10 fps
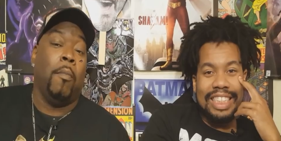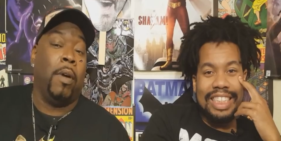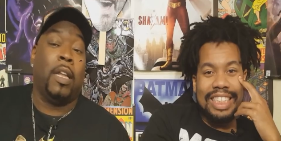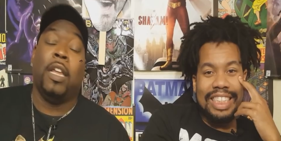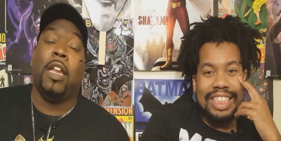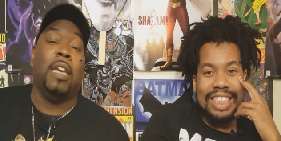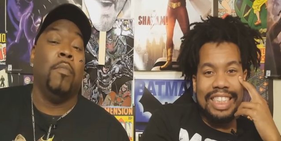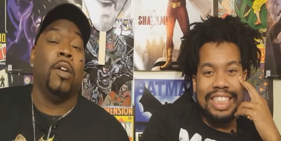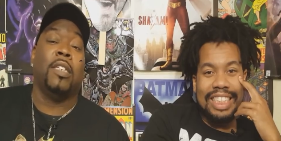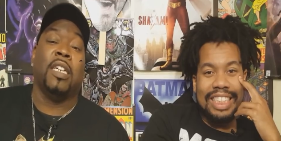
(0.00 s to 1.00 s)
Speaker 1: but clearly
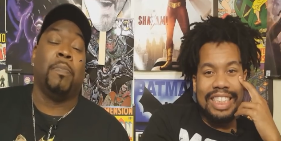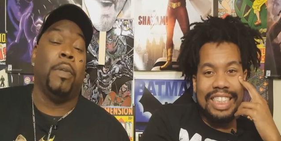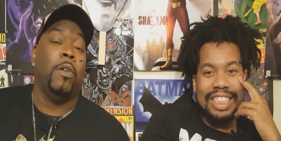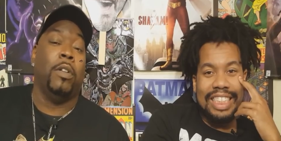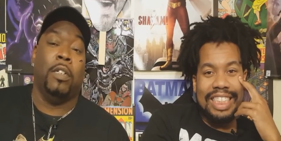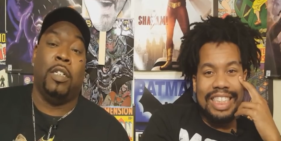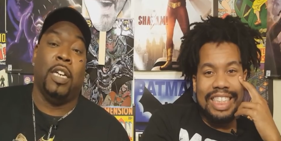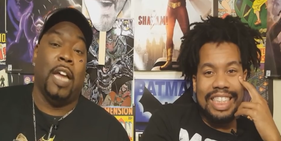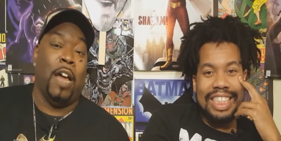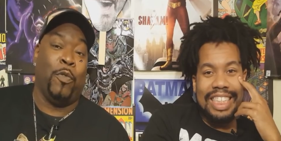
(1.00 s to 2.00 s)
he must have exploded the
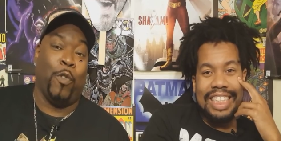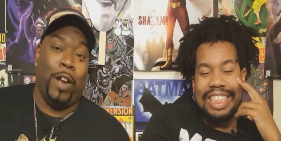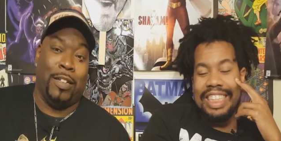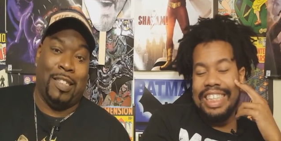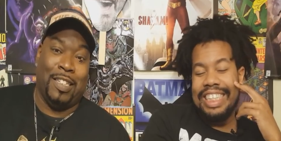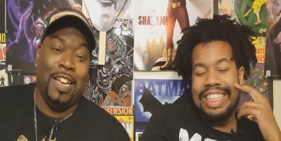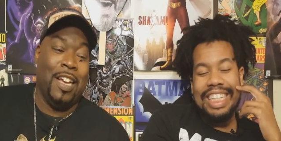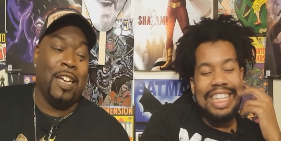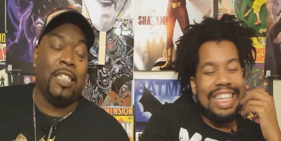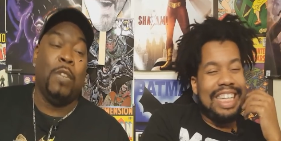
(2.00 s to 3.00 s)
shit out of Francis
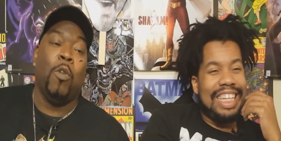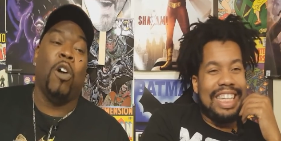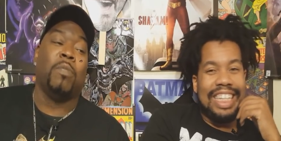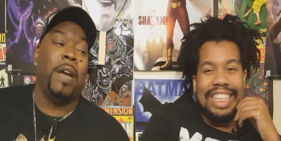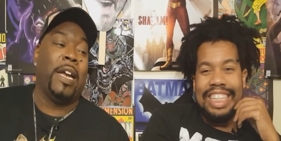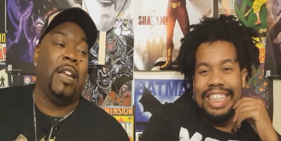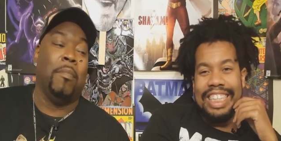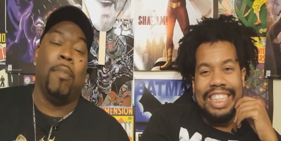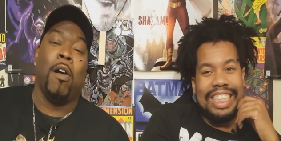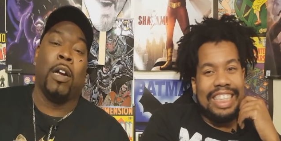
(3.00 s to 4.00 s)
because he walks back in
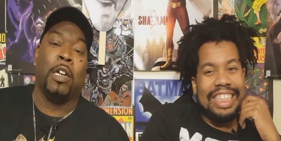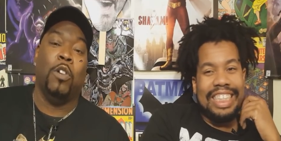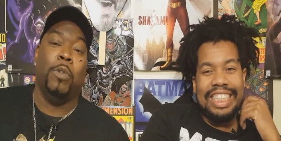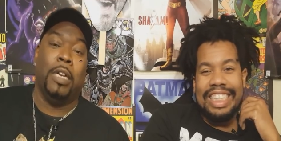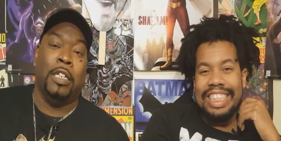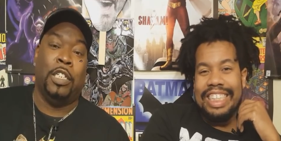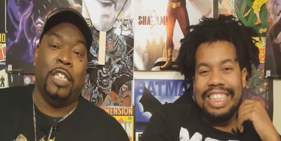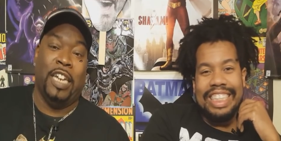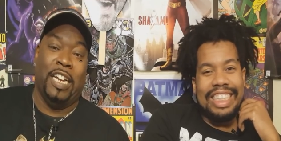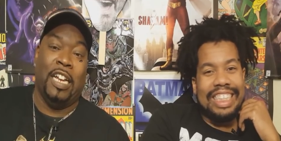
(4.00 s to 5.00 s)
the bar gooey as
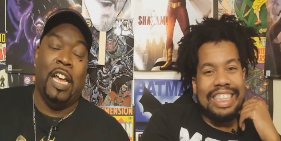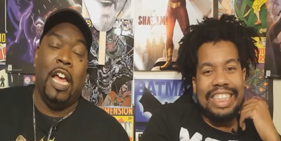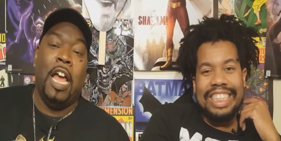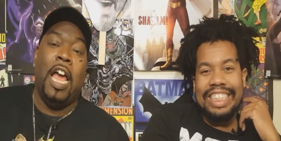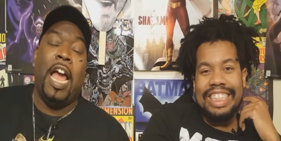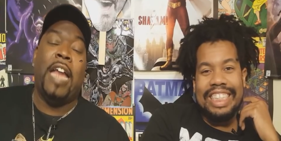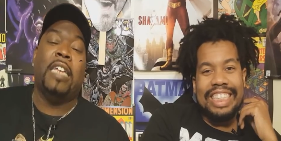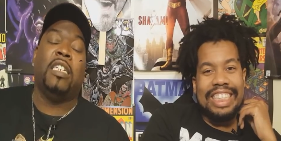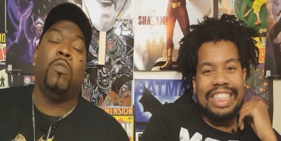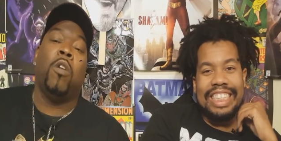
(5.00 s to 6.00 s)
shit. And as he's